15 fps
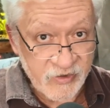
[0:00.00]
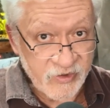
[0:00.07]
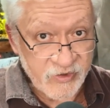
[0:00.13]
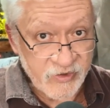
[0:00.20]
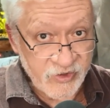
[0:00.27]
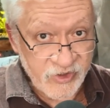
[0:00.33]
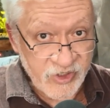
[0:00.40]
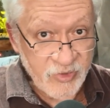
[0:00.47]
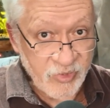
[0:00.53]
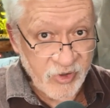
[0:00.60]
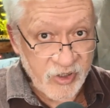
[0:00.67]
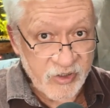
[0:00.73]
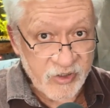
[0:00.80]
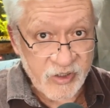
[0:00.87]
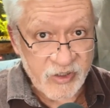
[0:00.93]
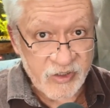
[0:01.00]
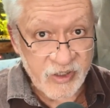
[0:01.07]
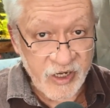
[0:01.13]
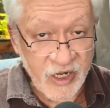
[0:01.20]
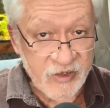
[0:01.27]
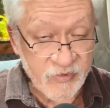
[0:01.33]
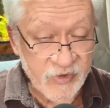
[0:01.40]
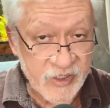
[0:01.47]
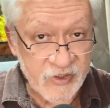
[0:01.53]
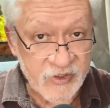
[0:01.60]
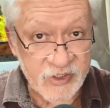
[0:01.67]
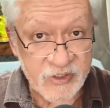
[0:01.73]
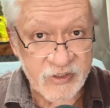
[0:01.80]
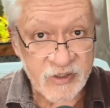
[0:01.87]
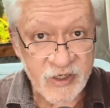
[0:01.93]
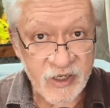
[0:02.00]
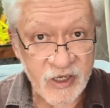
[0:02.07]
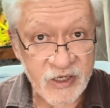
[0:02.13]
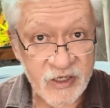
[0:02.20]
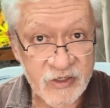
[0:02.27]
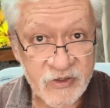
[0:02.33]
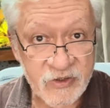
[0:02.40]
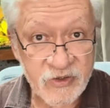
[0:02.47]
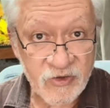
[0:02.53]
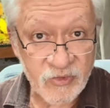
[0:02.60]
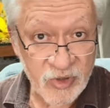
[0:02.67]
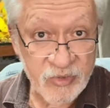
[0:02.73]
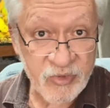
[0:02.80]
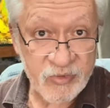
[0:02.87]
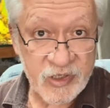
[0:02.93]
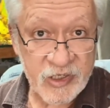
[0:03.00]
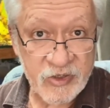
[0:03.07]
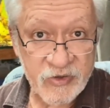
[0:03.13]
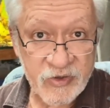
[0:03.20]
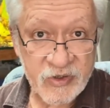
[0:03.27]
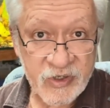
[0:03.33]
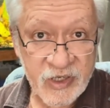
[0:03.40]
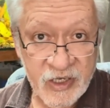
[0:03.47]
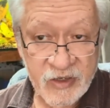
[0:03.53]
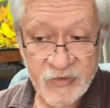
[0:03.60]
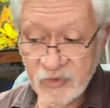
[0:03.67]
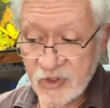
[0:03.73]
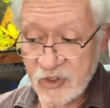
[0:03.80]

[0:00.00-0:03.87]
do it cheaper than anyone else, and you'll probably do okay.